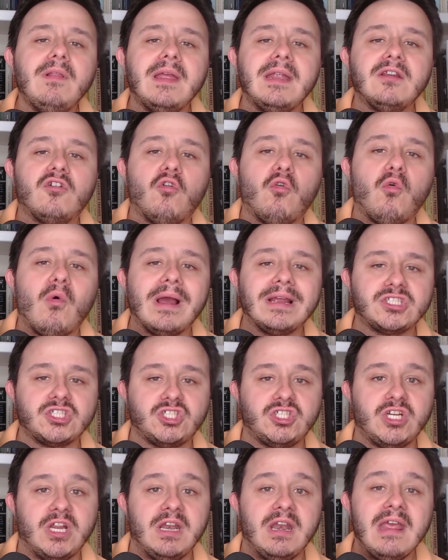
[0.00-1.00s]
in
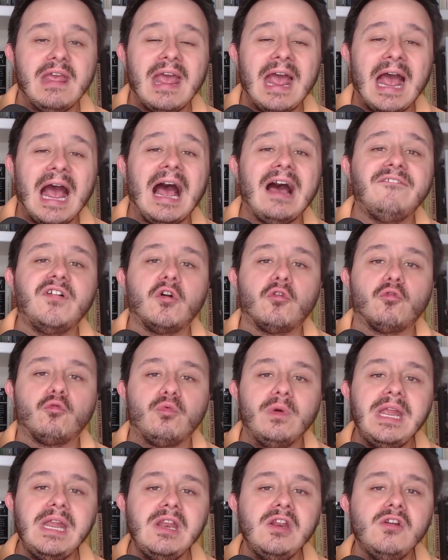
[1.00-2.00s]
question have a
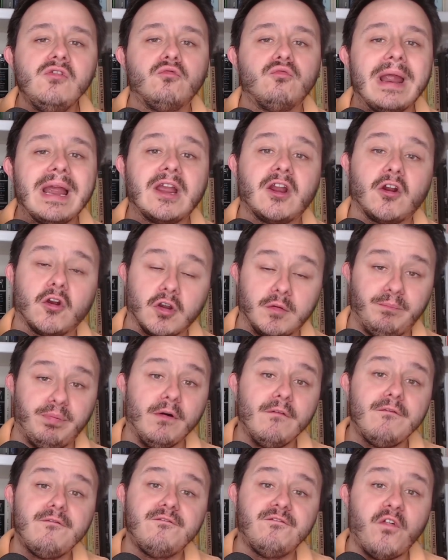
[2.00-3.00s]
written record
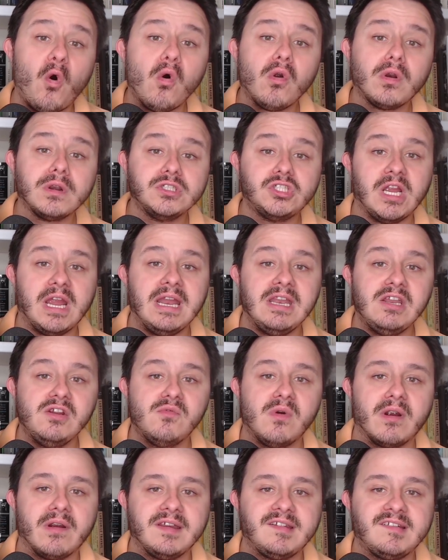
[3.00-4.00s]
before
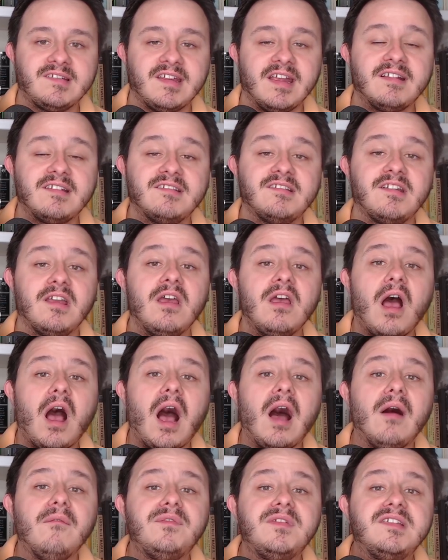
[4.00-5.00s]
January 6th
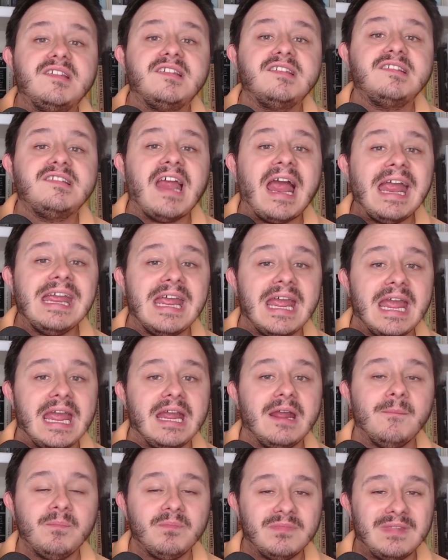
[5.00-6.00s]
of
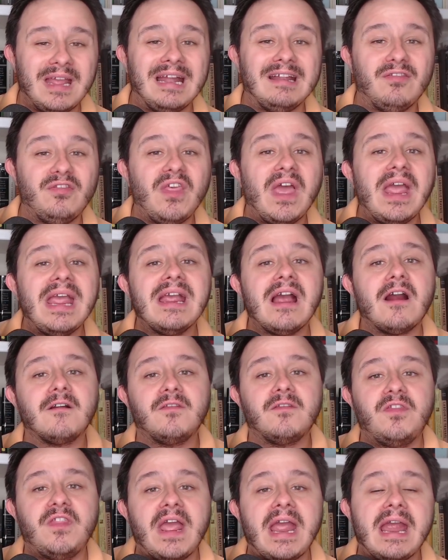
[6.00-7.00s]
saying that they are
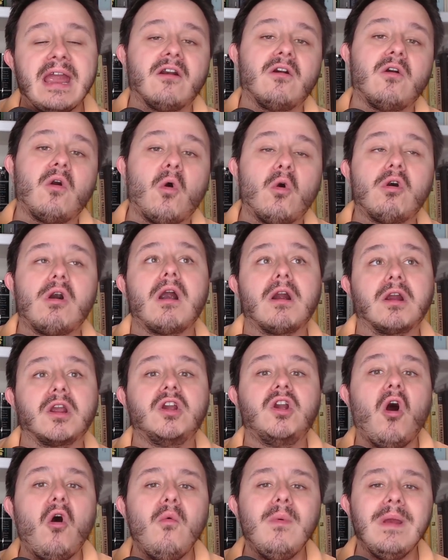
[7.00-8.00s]
there or are
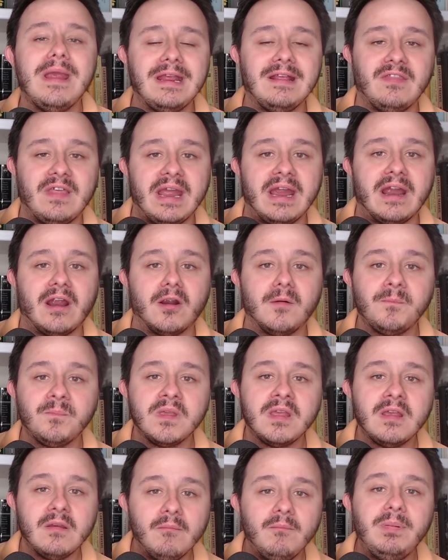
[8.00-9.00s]
going there
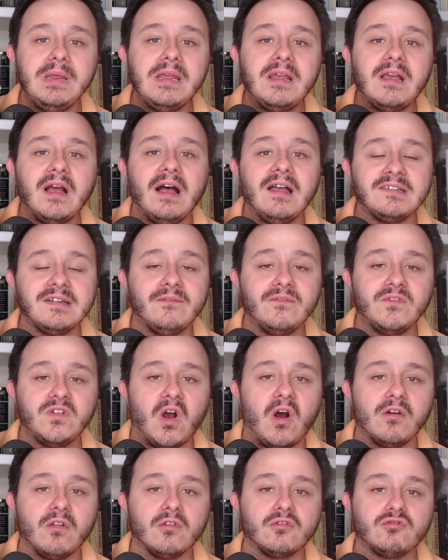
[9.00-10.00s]
because of
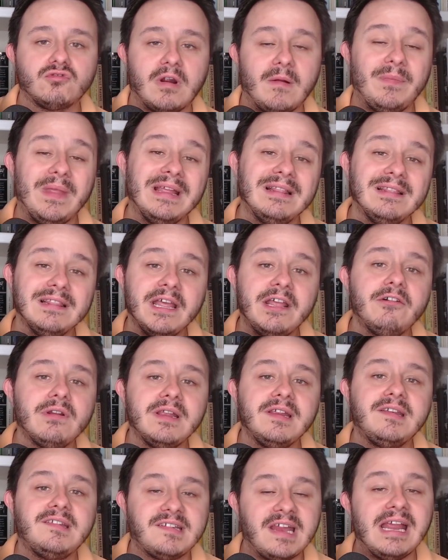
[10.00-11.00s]
Donald Trump. They
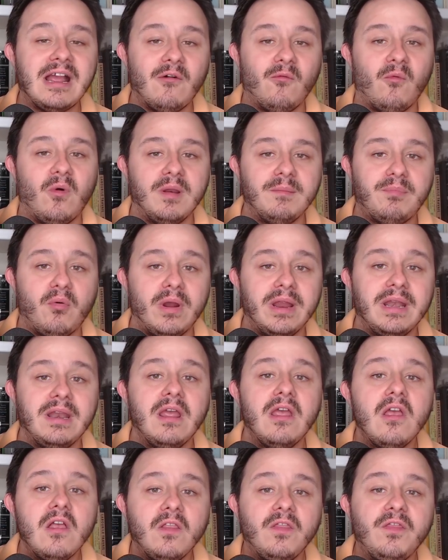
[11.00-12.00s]
literally say at one point,
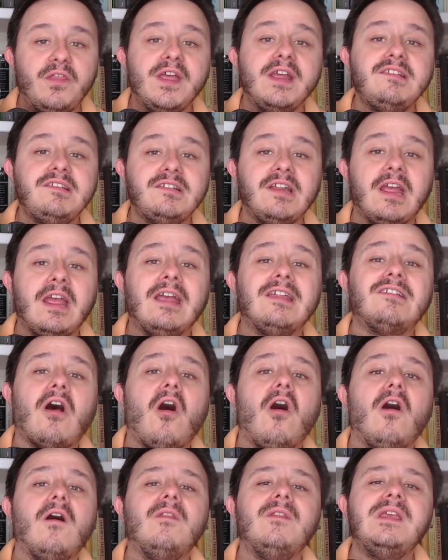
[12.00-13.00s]
this is
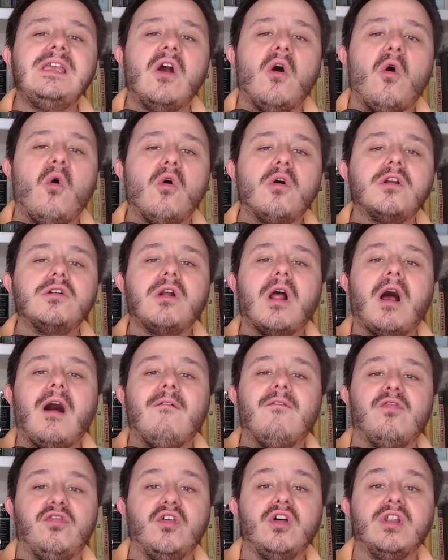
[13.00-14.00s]
on the order
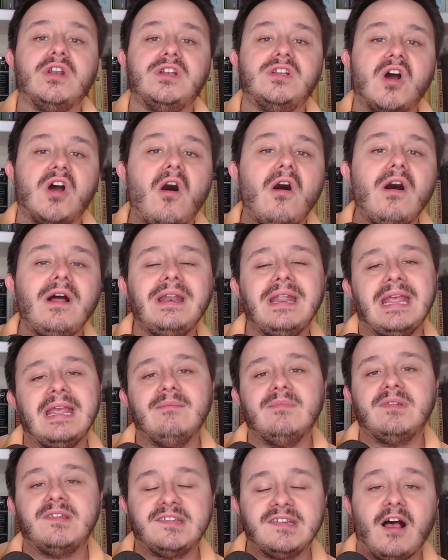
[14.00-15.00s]
of the Don
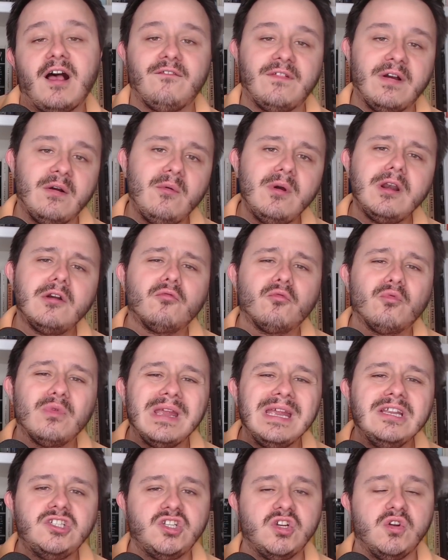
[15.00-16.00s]
himself. I want to
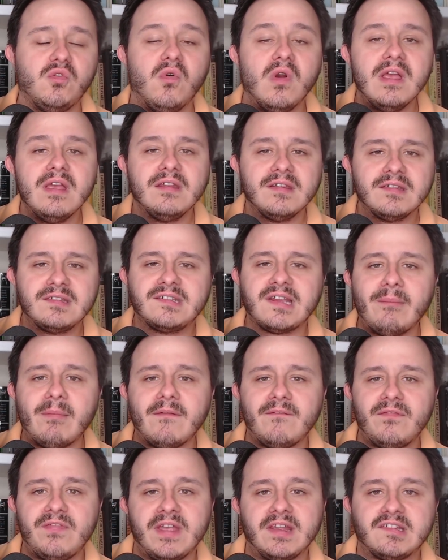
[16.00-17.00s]
read you some
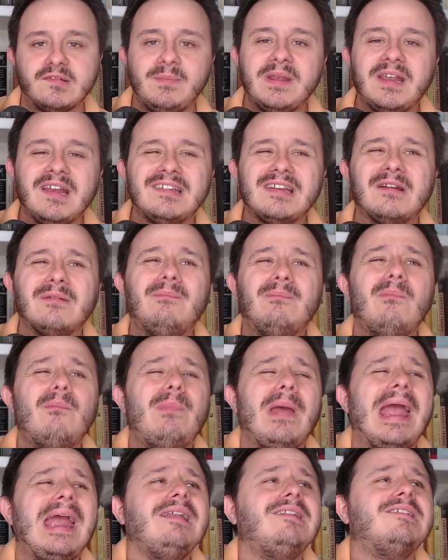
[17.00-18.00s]
of this because it
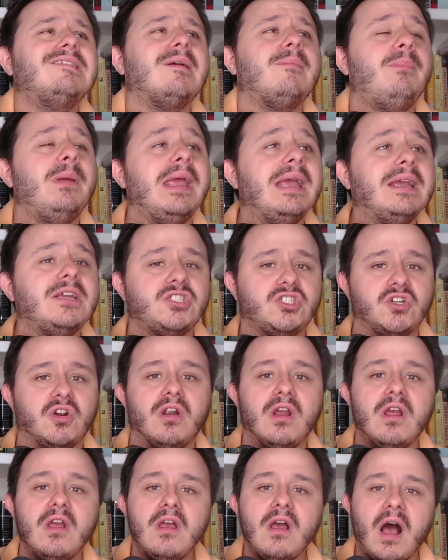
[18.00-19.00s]
paints a
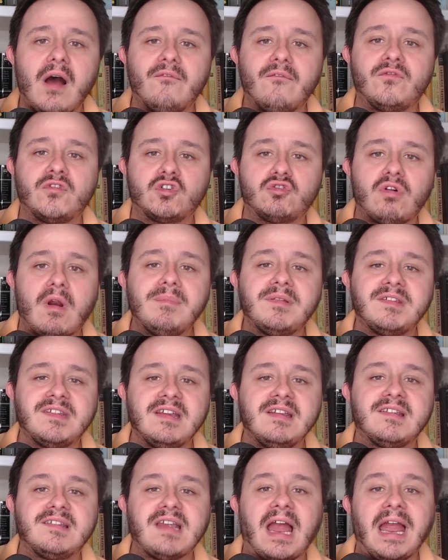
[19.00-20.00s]
picture of Trump's
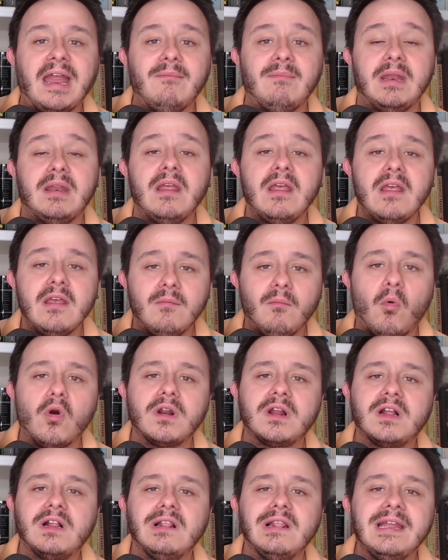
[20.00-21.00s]
incitement
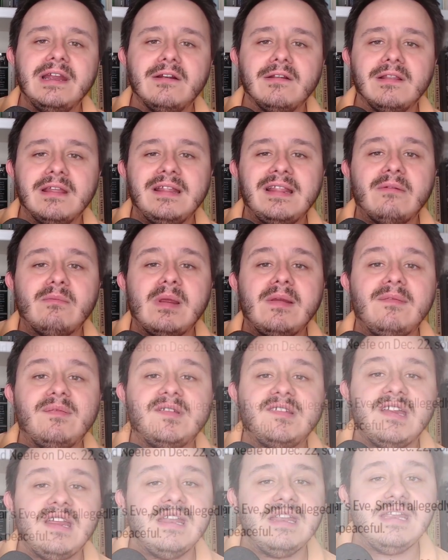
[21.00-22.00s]
more clearly than we've
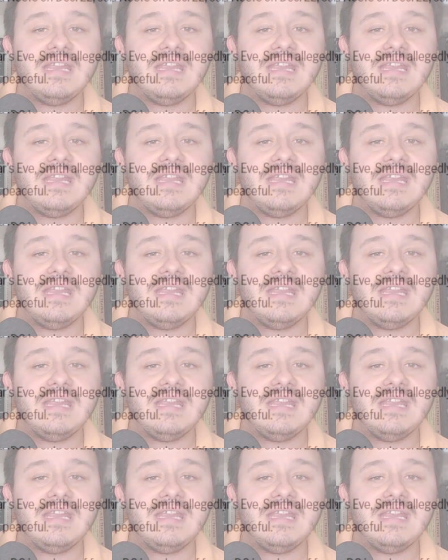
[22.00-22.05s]
seen